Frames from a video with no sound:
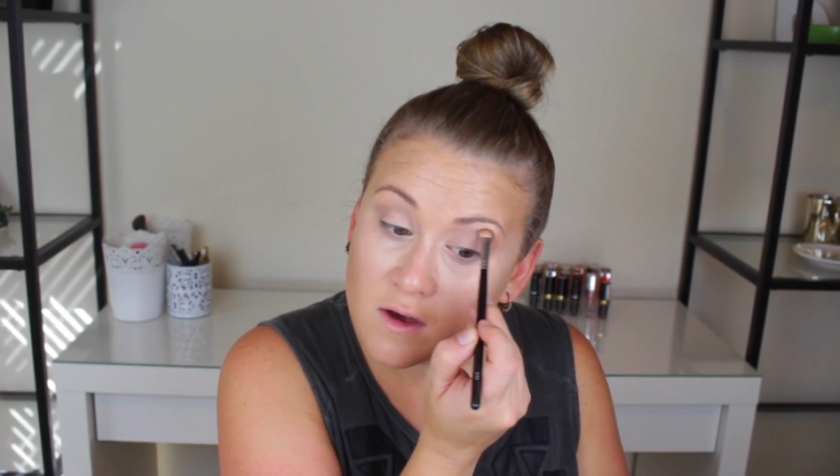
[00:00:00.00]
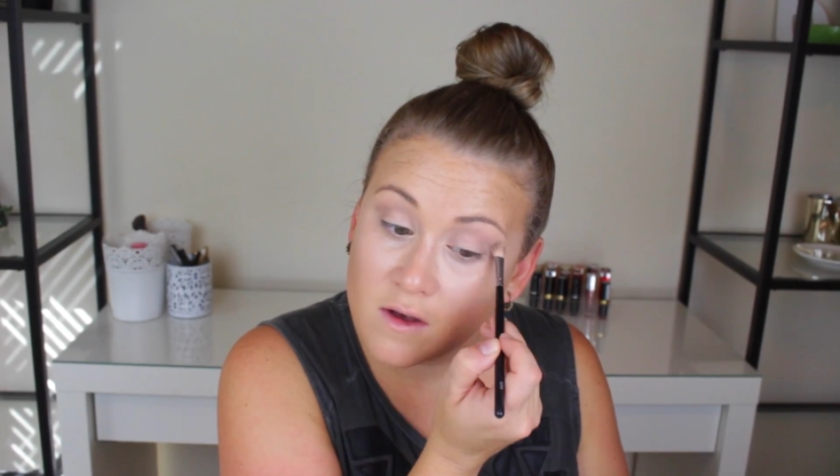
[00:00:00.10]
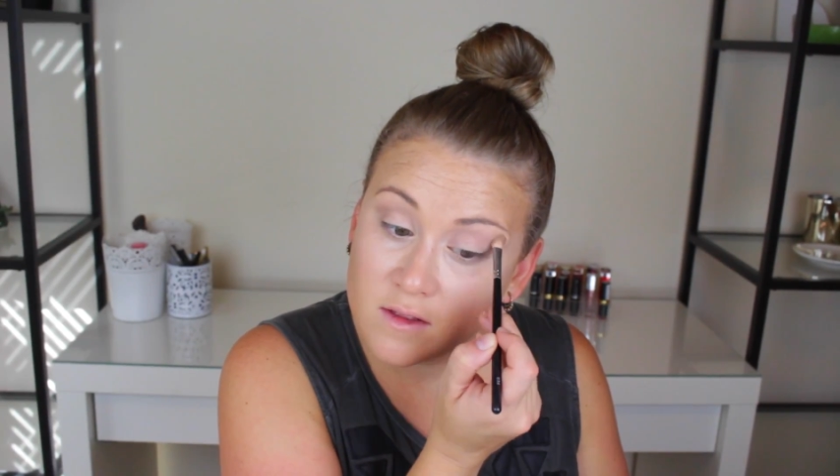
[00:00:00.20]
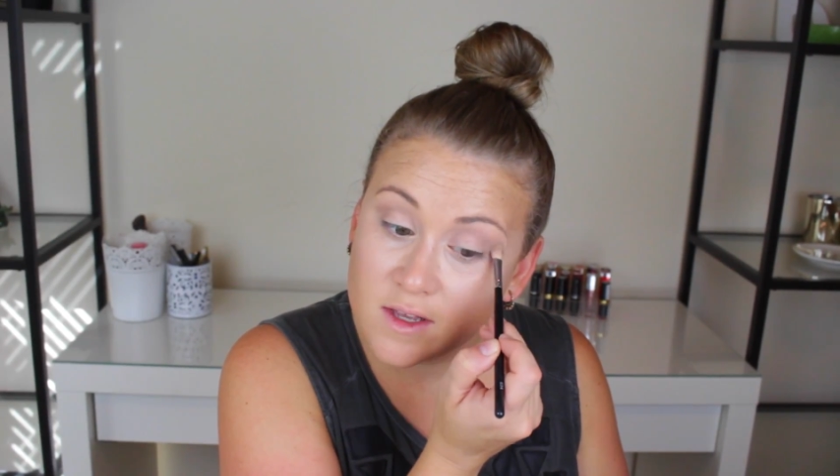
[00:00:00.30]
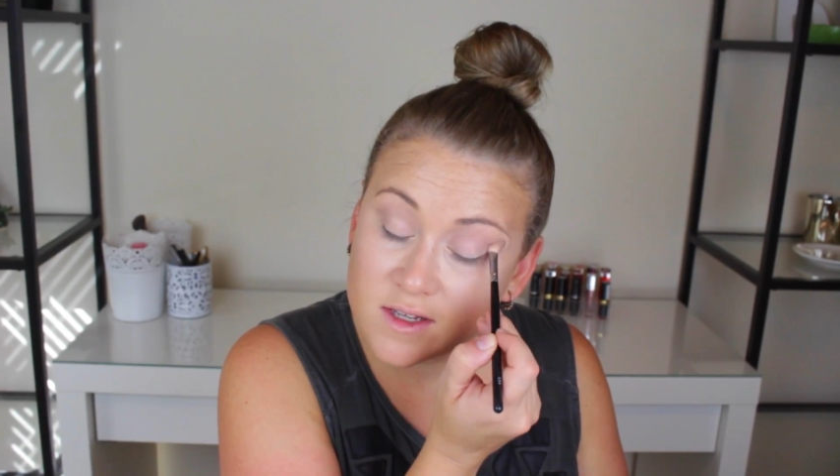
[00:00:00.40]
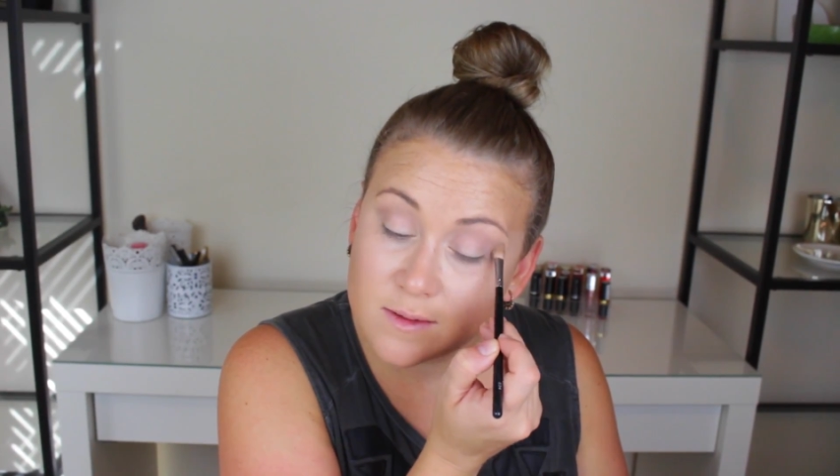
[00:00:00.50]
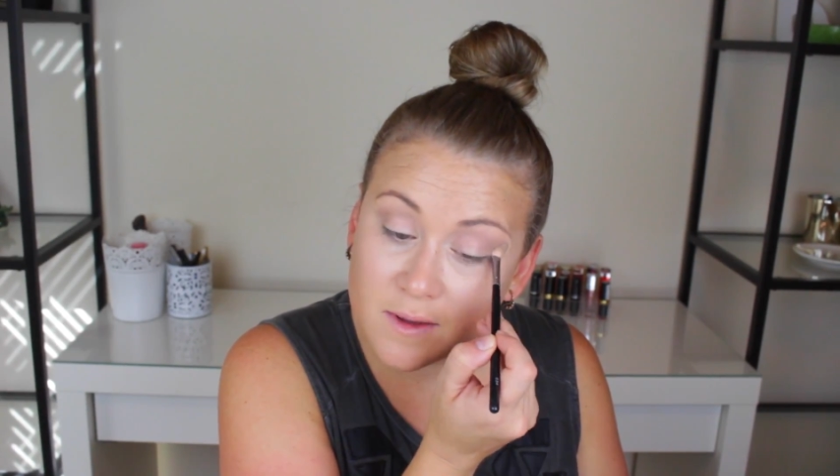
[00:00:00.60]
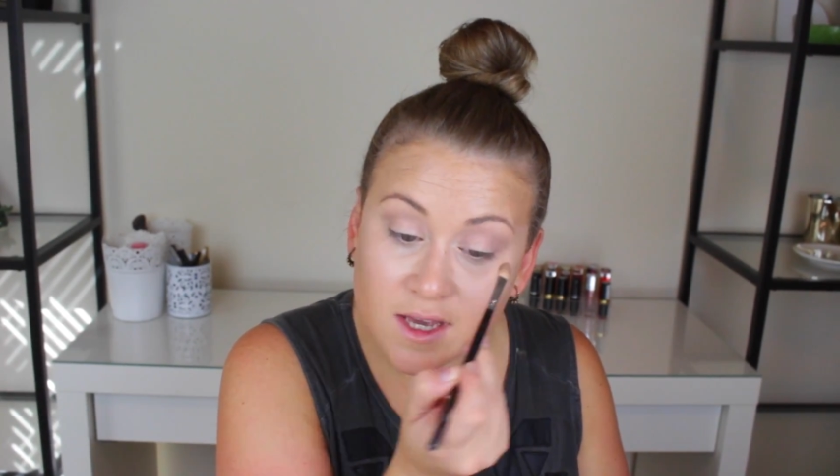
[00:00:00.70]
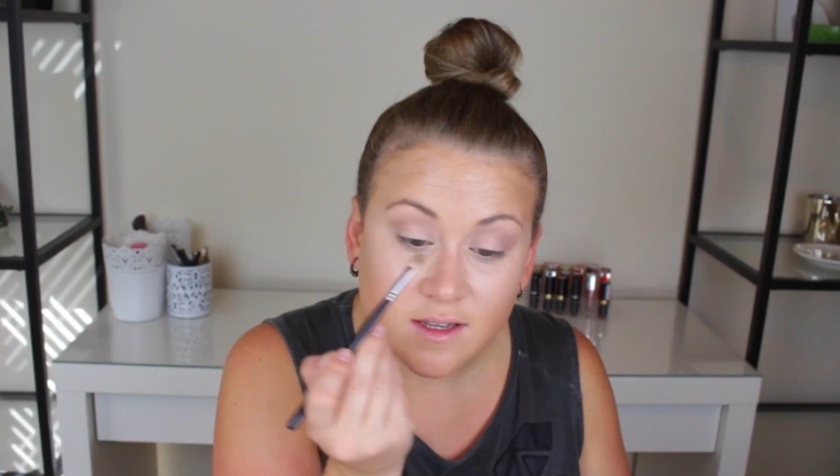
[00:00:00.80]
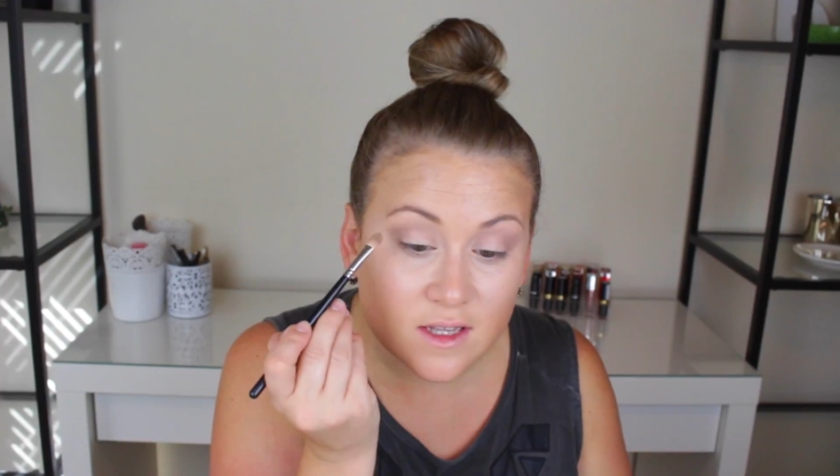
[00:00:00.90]
on this
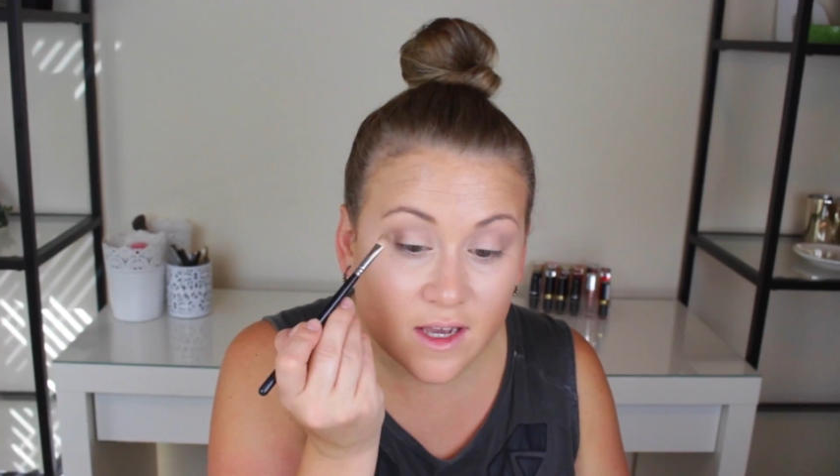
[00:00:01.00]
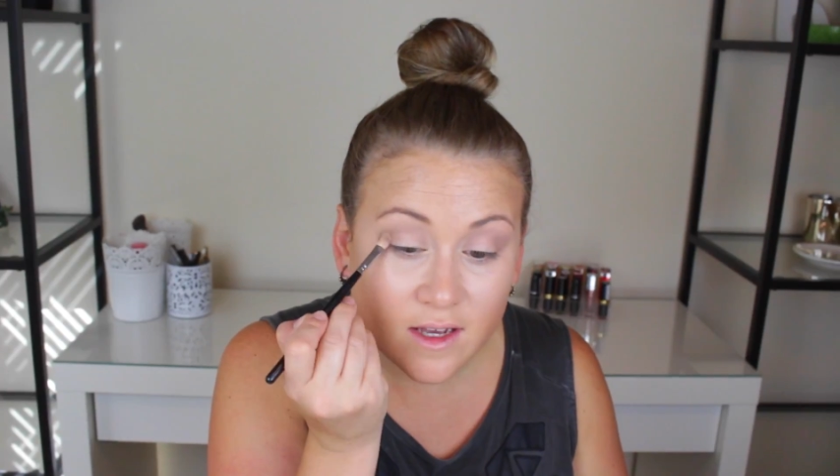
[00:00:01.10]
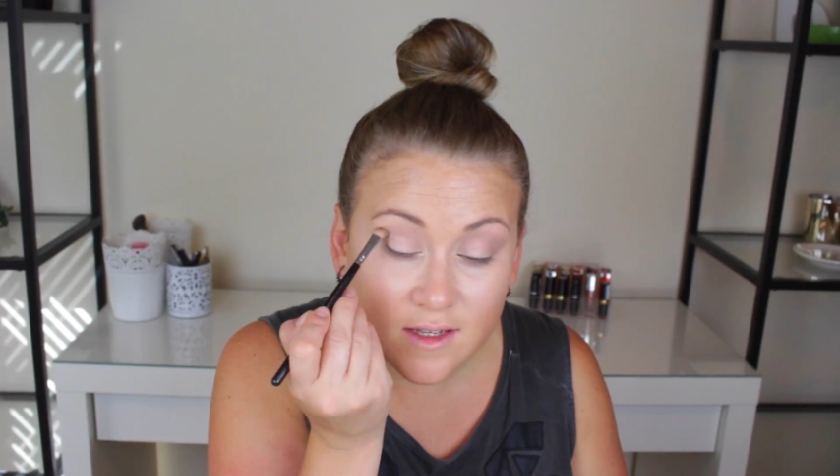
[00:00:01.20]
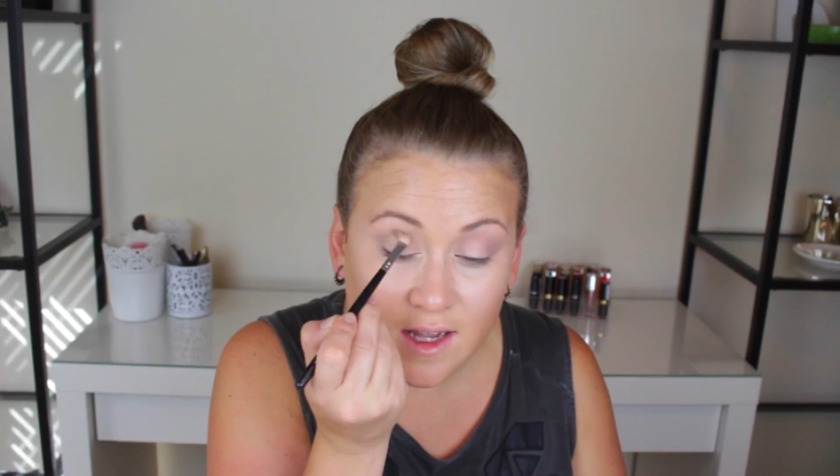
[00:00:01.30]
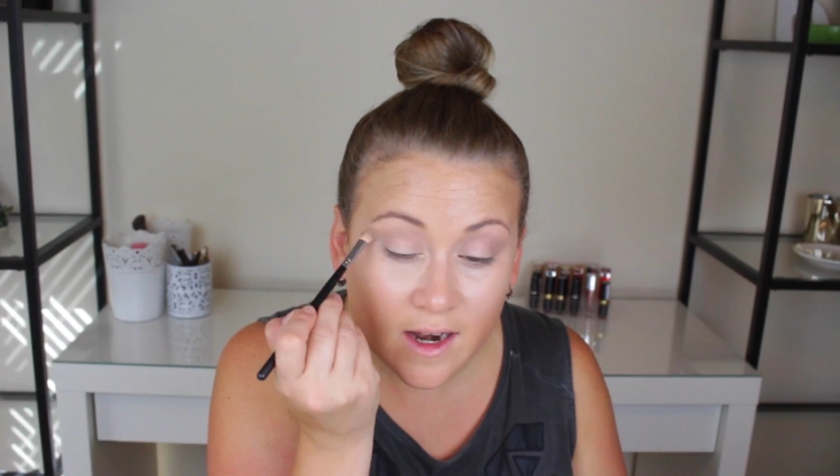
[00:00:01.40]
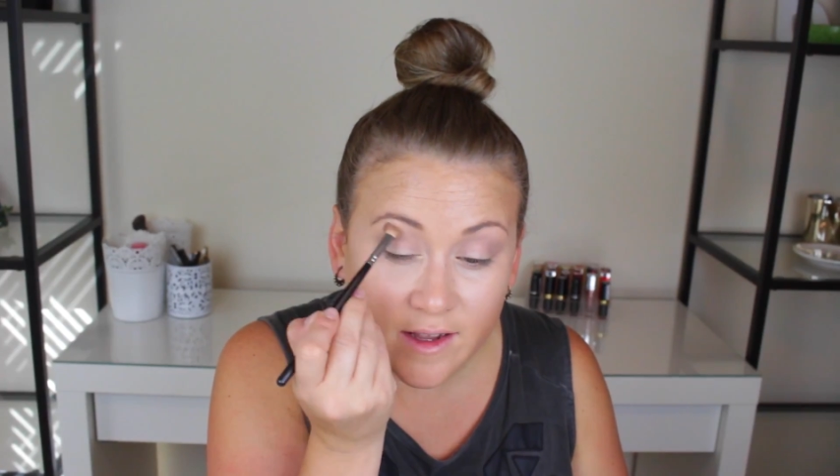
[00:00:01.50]
because like I said,